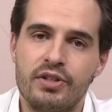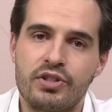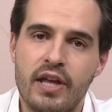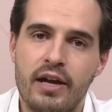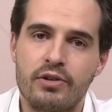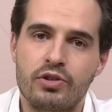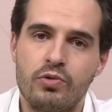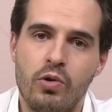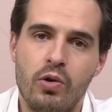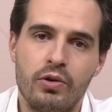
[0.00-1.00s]
status
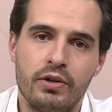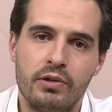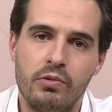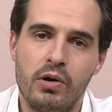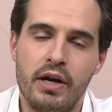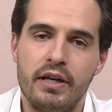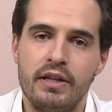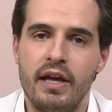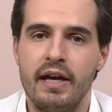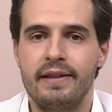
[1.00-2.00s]
quo in a way
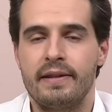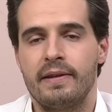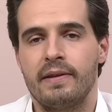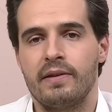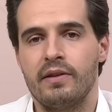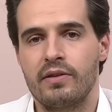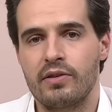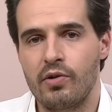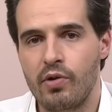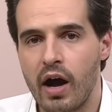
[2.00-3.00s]
that
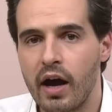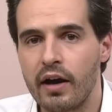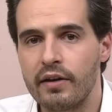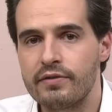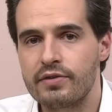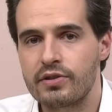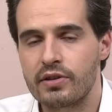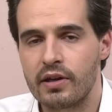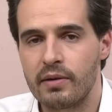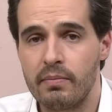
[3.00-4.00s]
derives
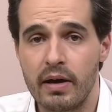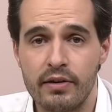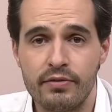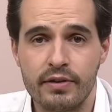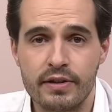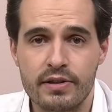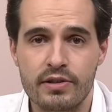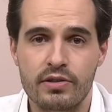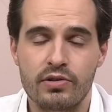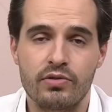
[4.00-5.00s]

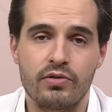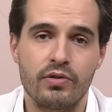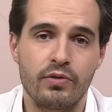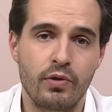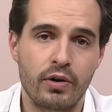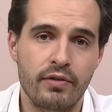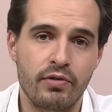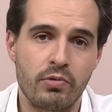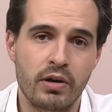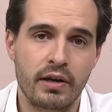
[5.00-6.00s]
benefits for
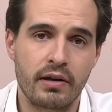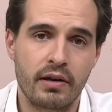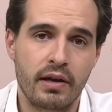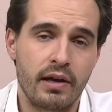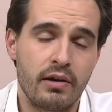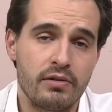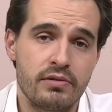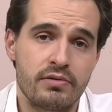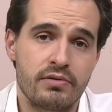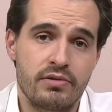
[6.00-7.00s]
everyone
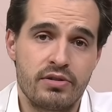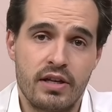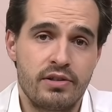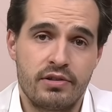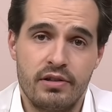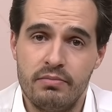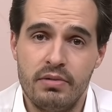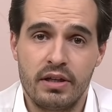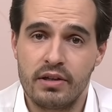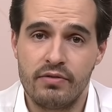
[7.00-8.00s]
else, essentially
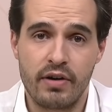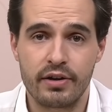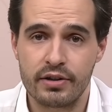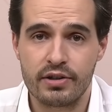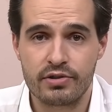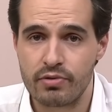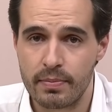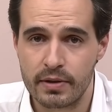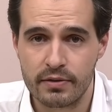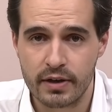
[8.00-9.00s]
being a very
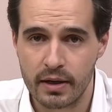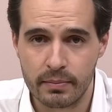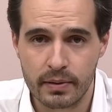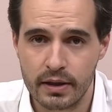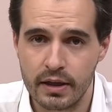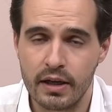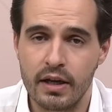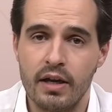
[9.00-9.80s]
disruptive company.